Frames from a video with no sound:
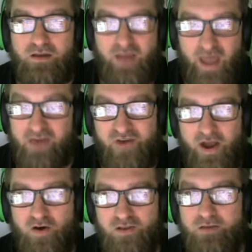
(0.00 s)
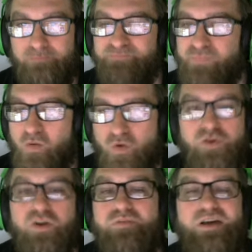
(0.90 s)
and Viola. Well,
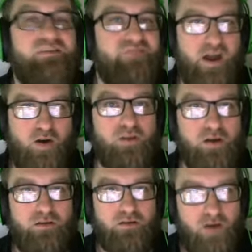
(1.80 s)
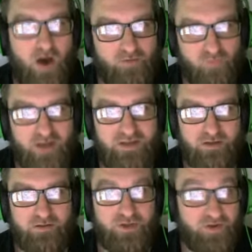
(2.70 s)
you can play the Viola
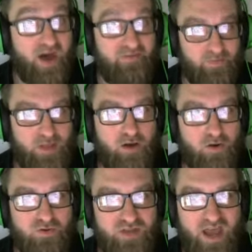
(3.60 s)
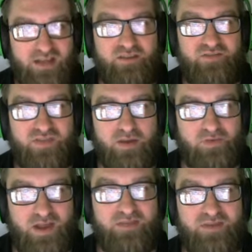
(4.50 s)
unrested, so you have a blocker who's active, and then
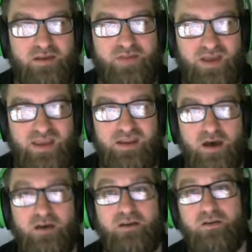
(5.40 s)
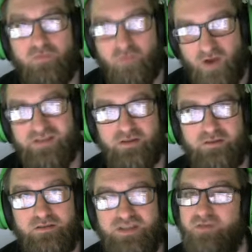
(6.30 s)
play the the Hina rested.
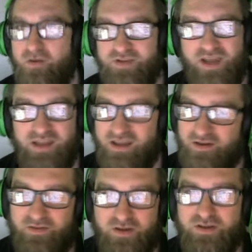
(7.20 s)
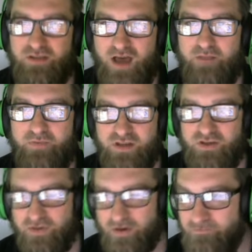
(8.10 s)
You see what I'm saying? Like there, there's a lot of
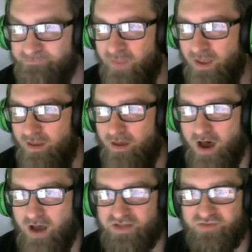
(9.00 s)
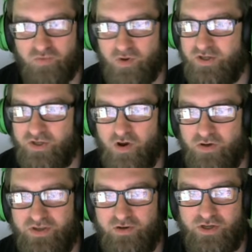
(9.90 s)
potential there. Uh, just really strong
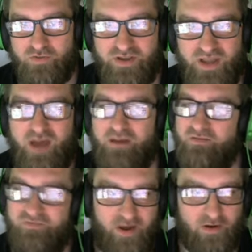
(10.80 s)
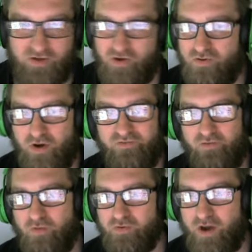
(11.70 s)
synergy with the deck. Very strong card for
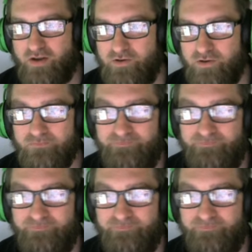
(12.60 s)
what we're trying to do.